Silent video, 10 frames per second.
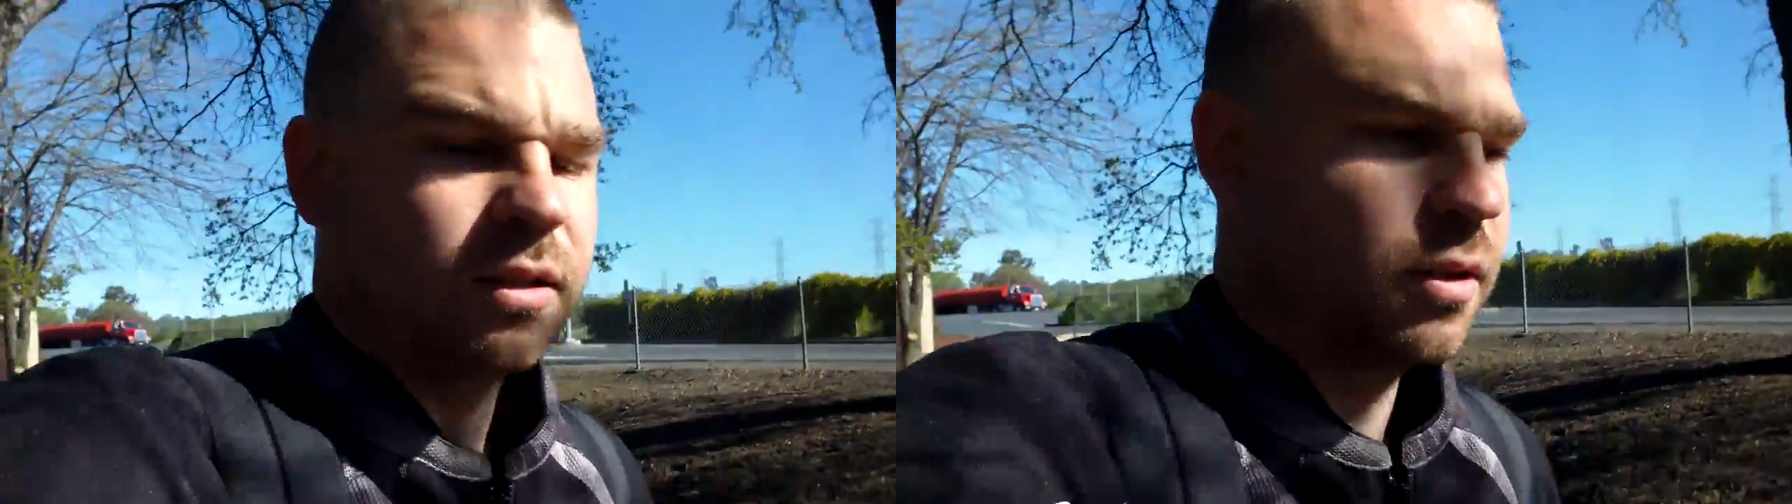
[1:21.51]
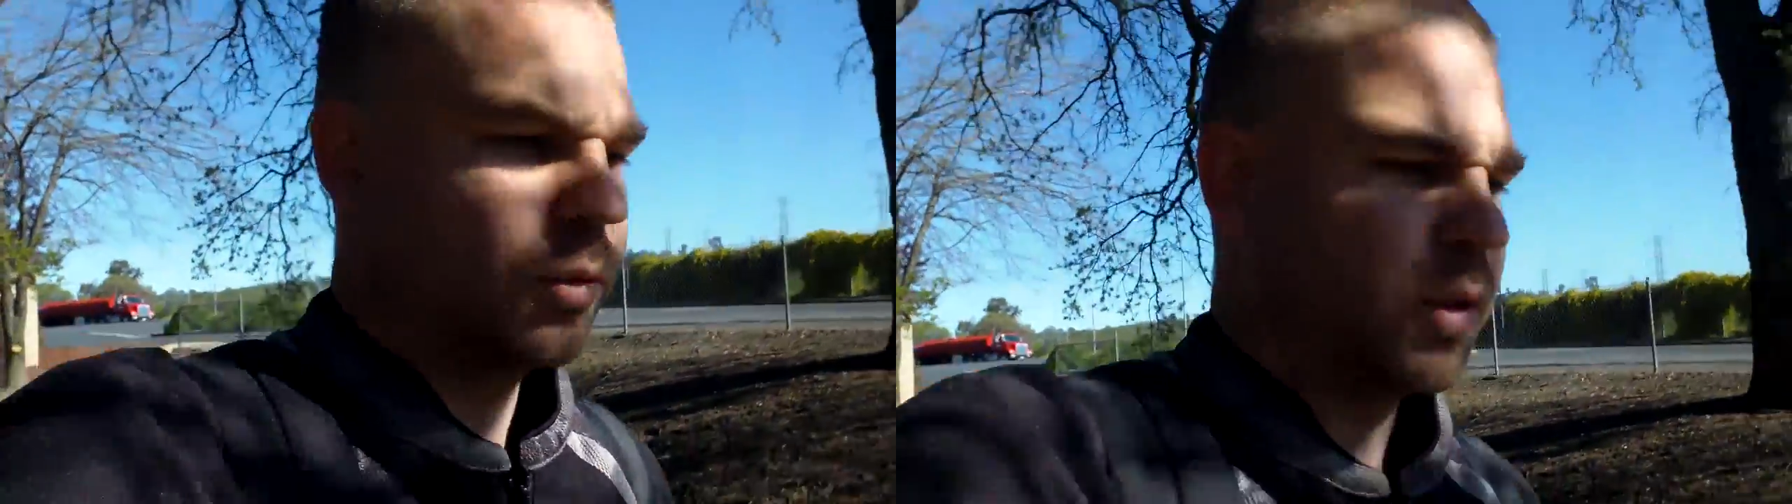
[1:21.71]

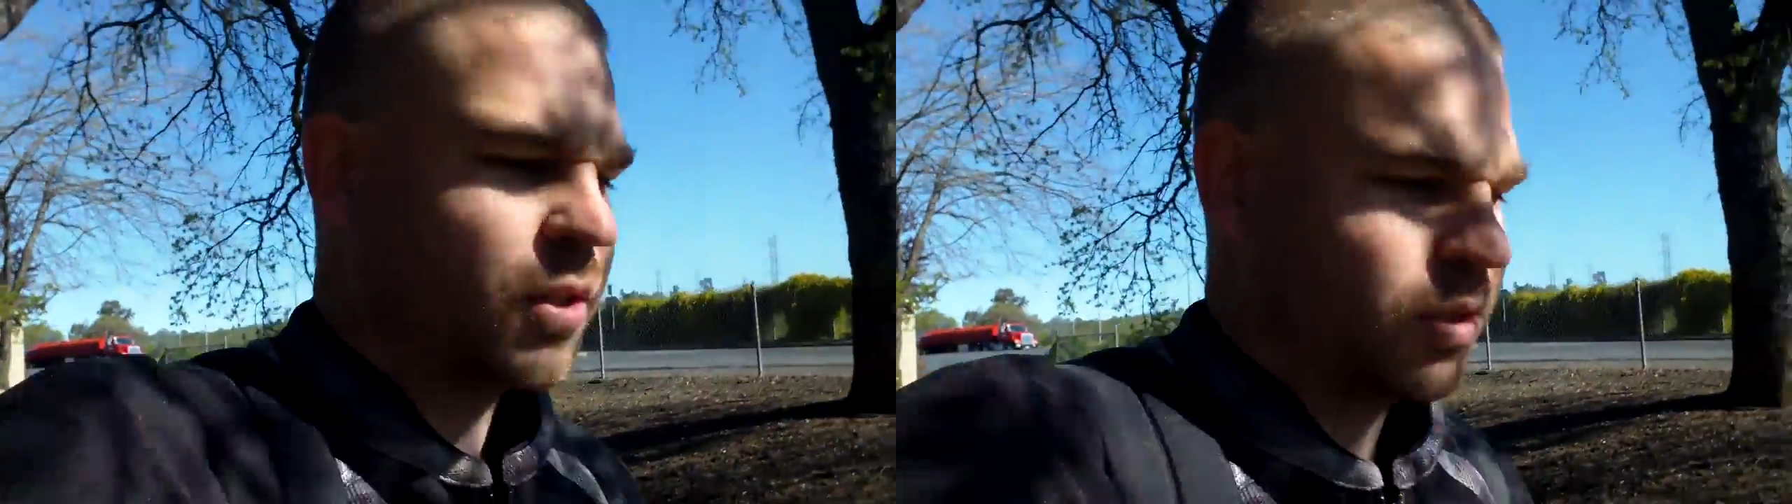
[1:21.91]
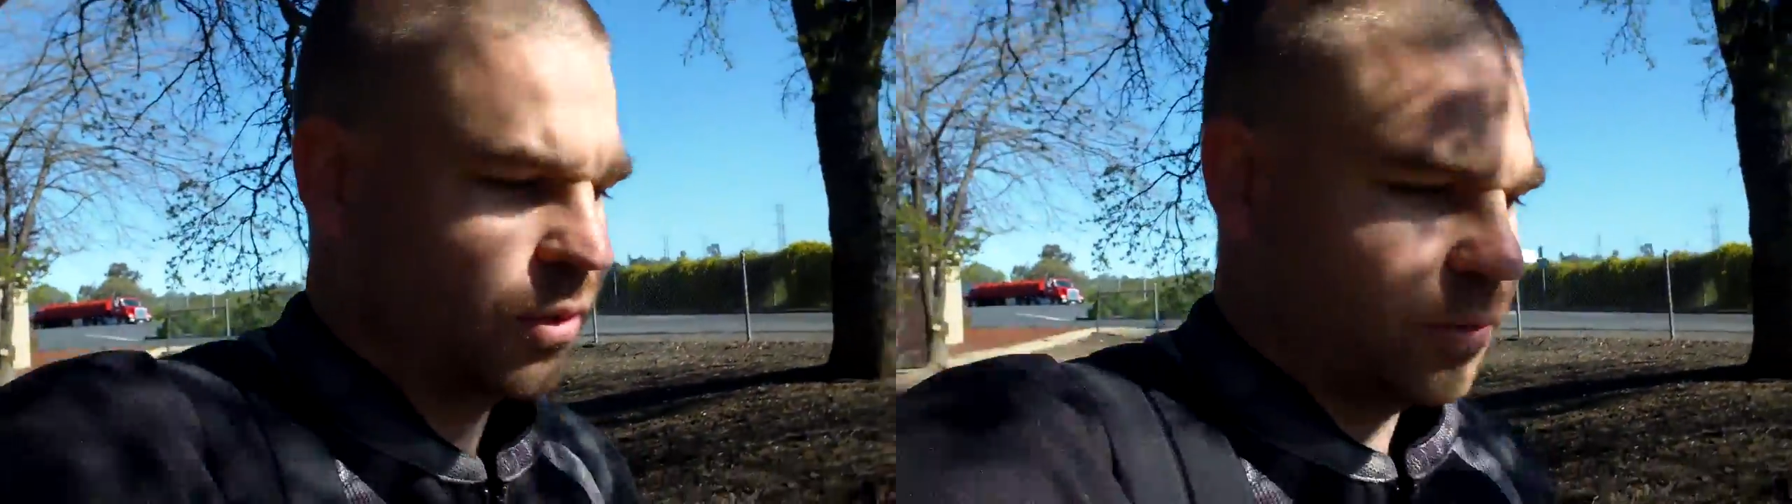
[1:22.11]
you know,
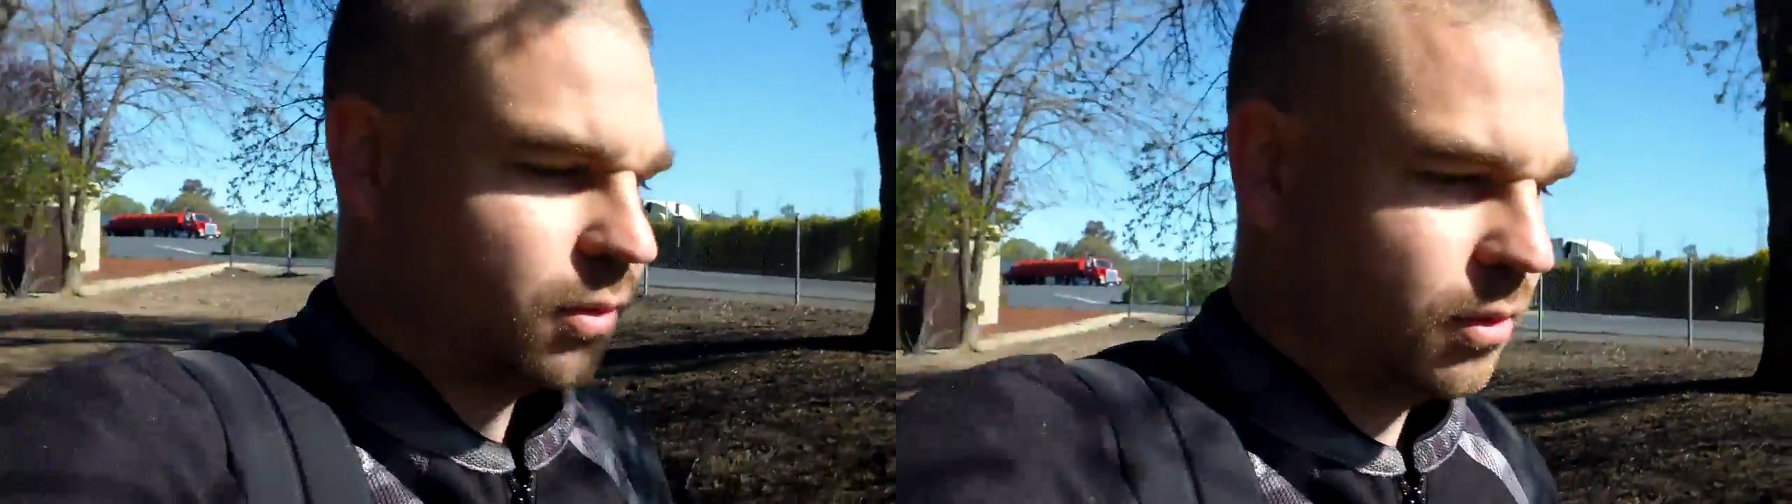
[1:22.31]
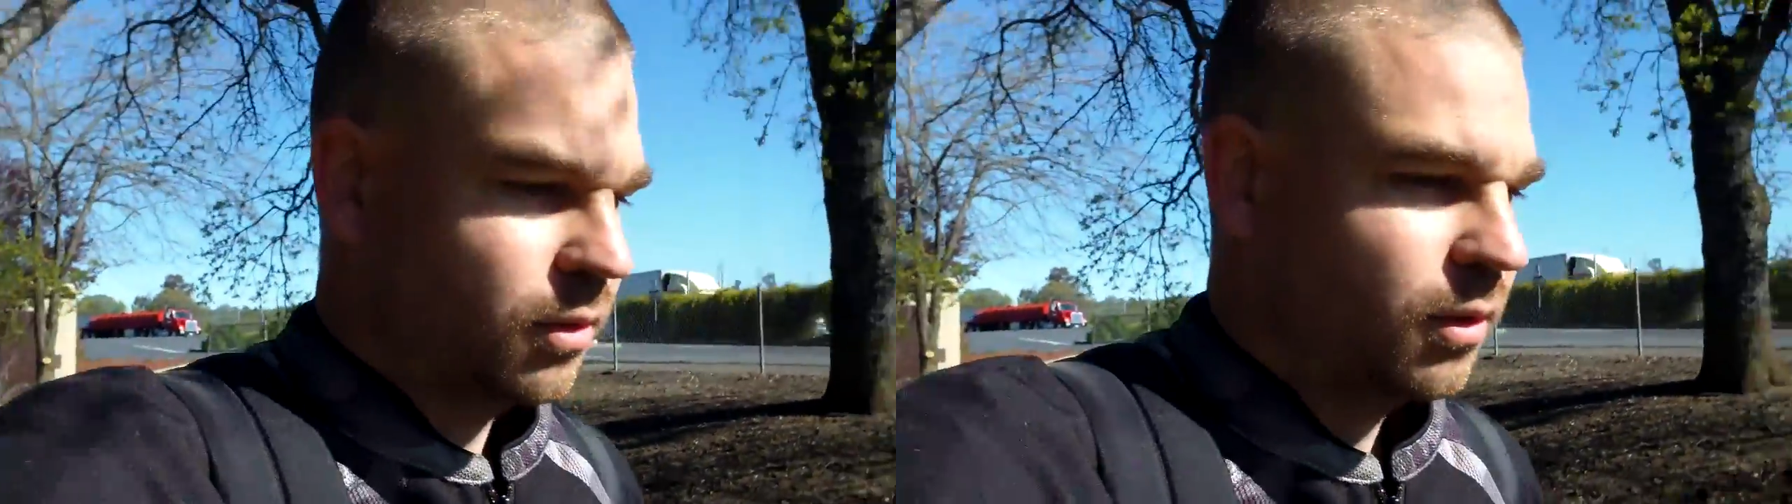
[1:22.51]
once you
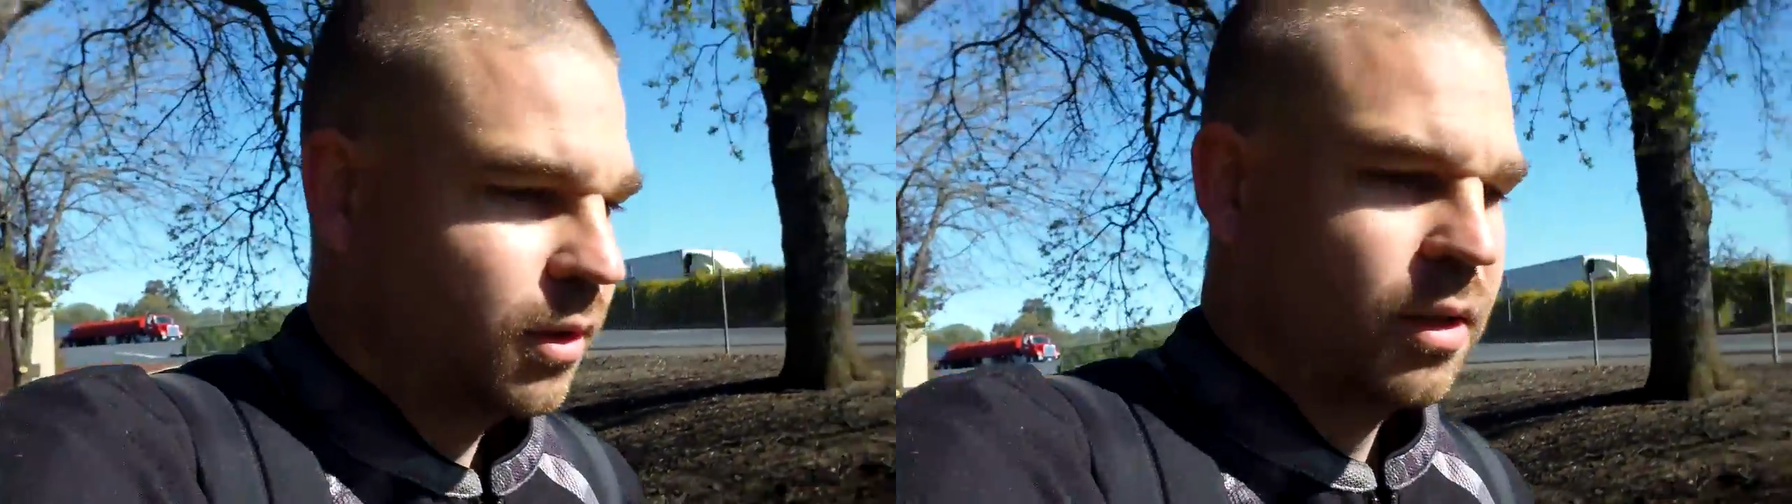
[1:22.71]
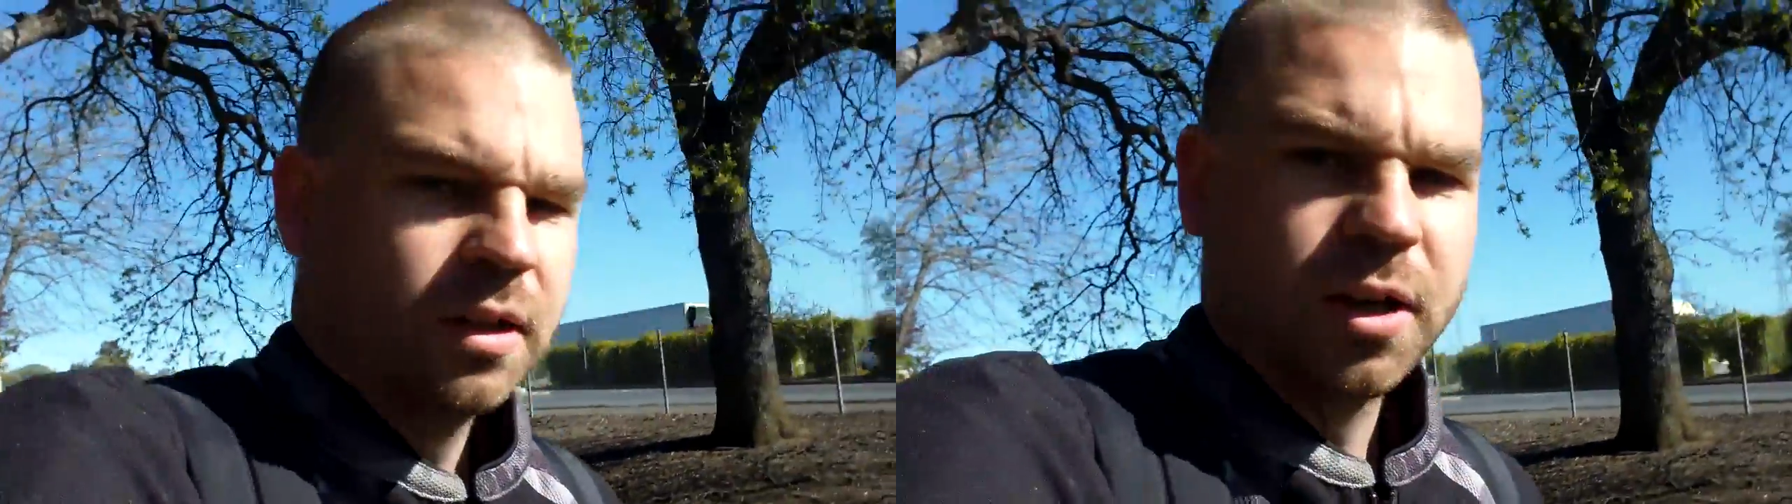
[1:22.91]

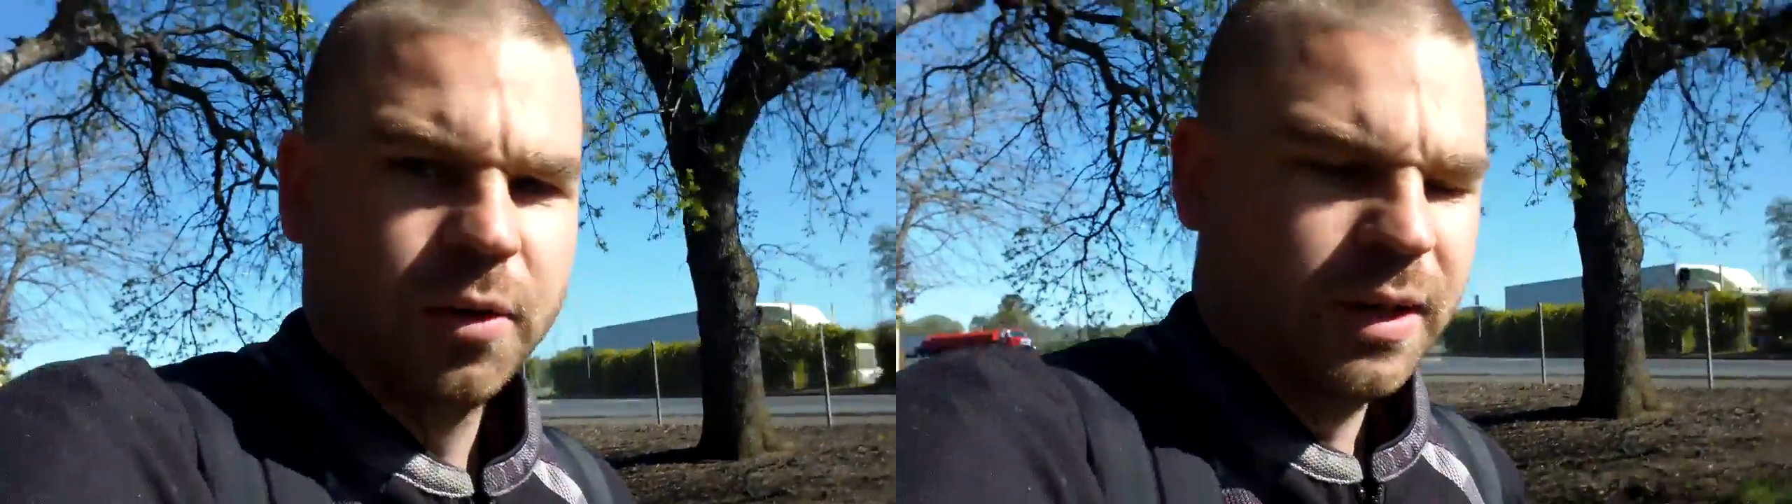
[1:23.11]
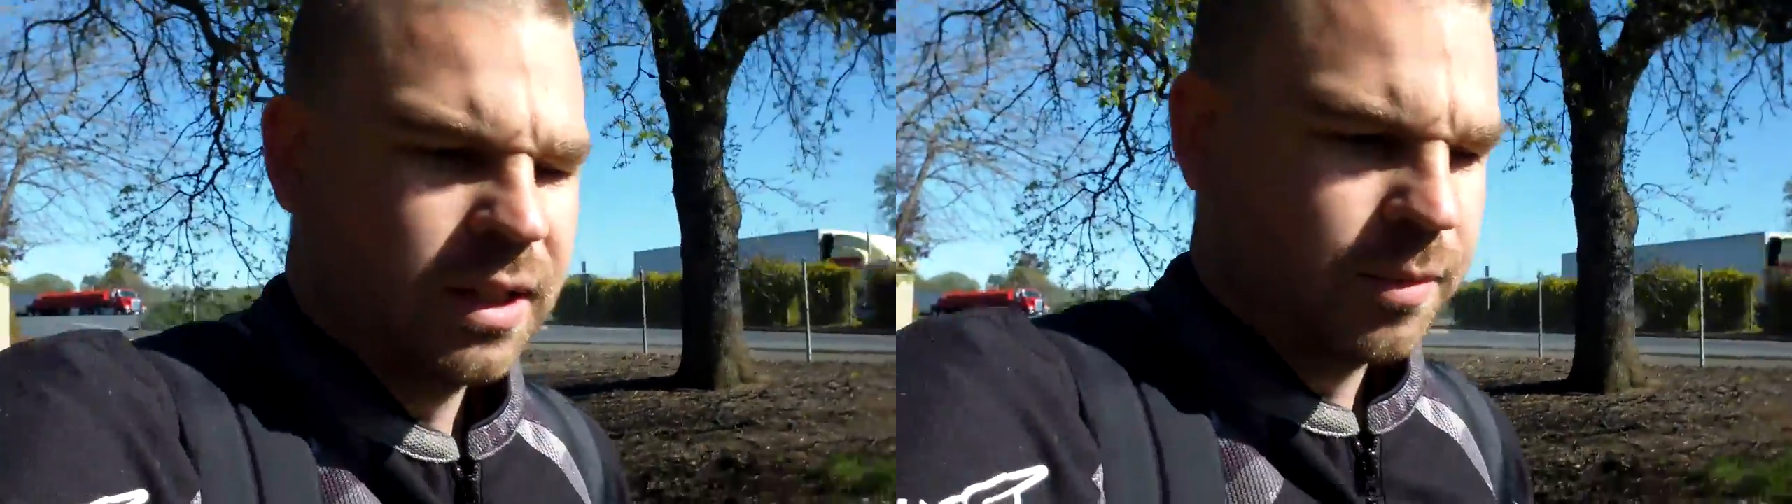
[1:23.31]

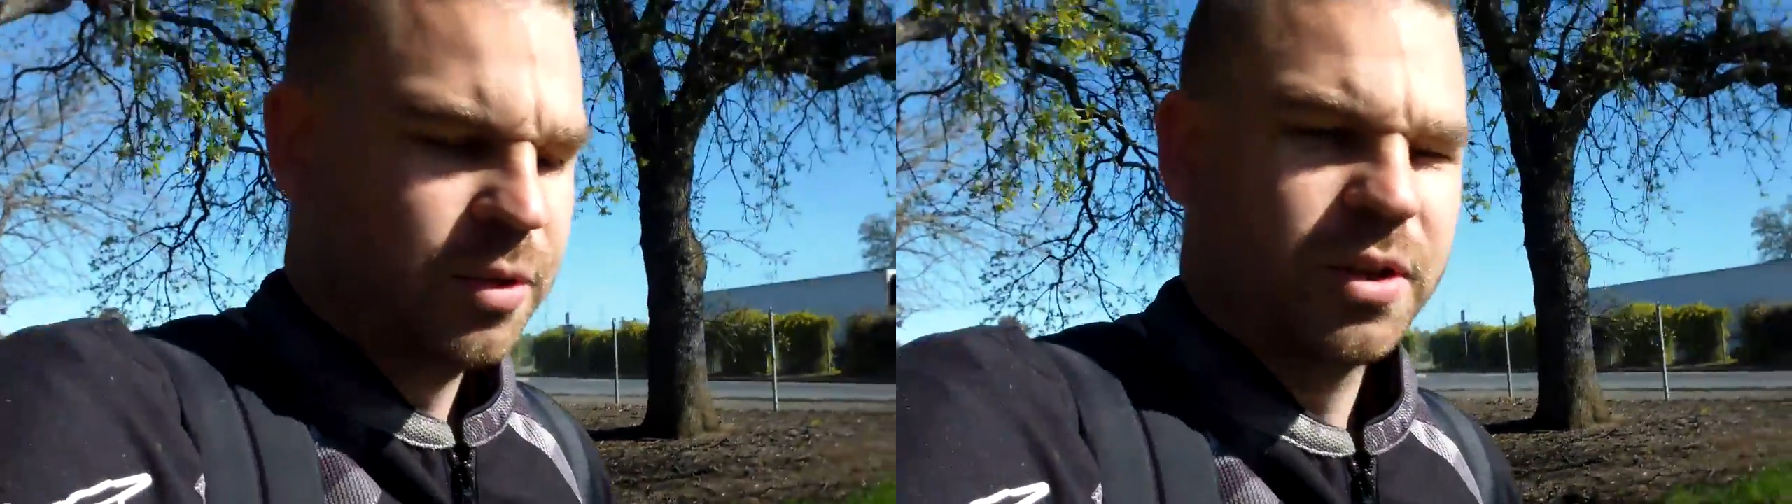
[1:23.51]
go in them,